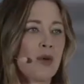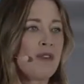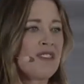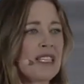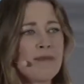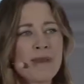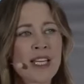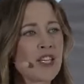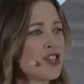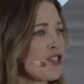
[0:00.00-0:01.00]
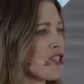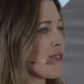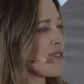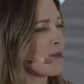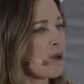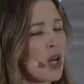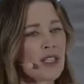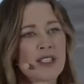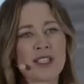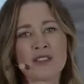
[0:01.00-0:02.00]
We've seen major shifts in
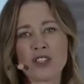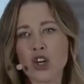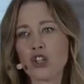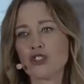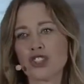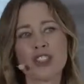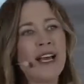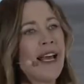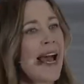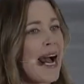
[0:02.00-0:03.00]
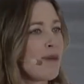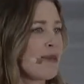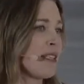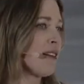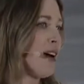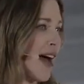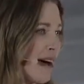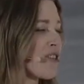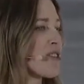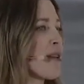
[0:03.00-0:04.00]
politics and culture happen
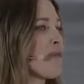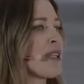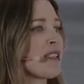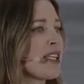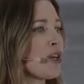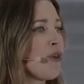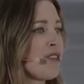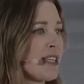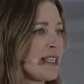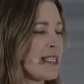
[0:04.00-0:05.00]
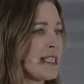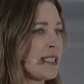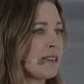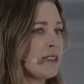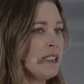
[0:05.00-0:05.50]
after something like COVID-19.